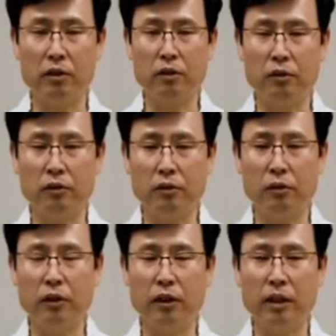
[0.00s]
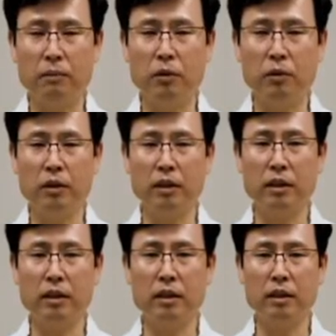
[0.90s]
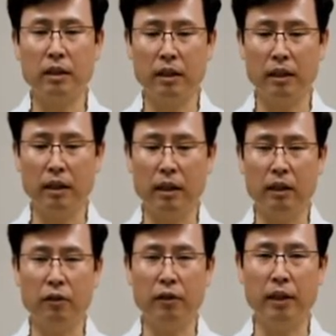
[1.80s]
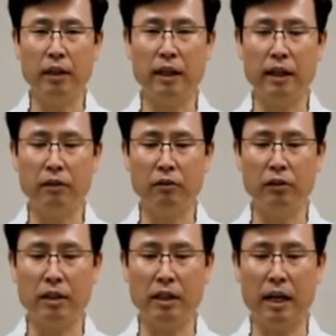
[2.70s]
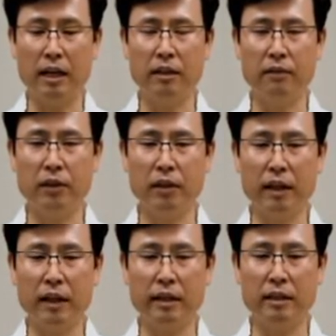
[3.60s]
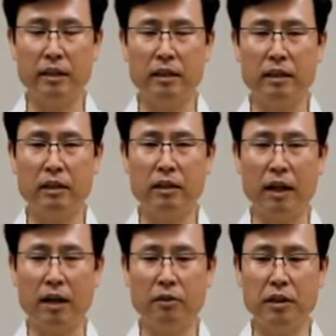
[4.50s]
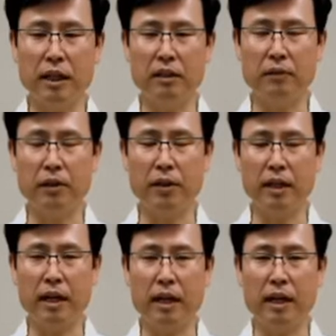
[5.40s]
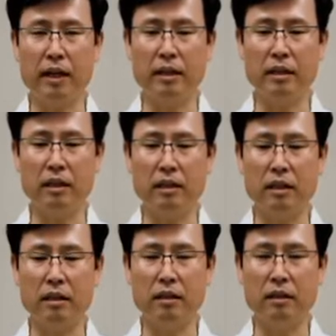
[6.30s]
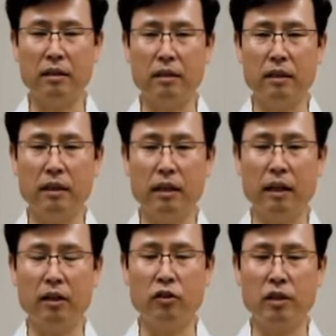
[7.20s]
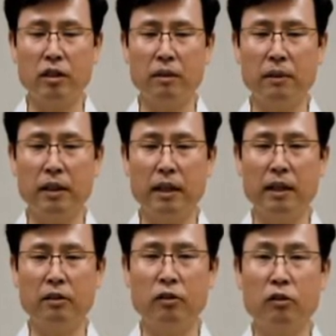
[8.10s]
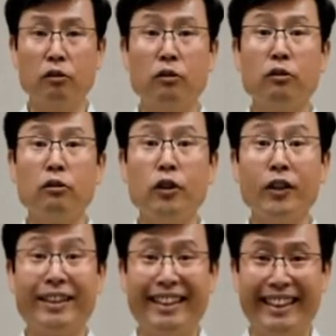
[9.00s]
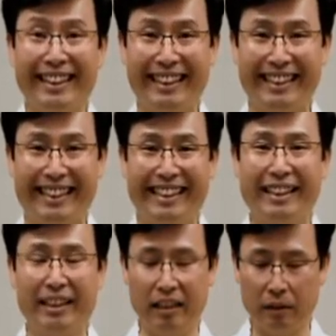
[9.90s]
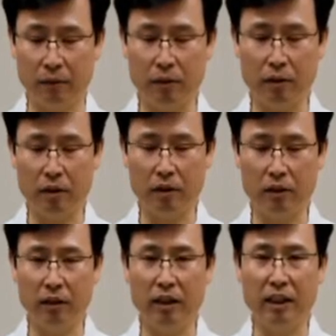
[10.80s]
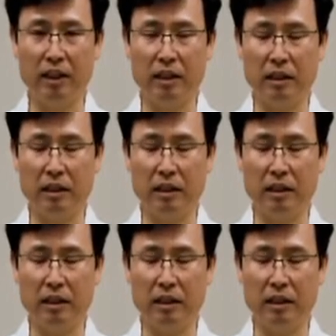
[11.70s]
too, to your hip joints, and going down to the side of your legs outside of your thighs. Energy is coming down to your knees. It's focused on your knees.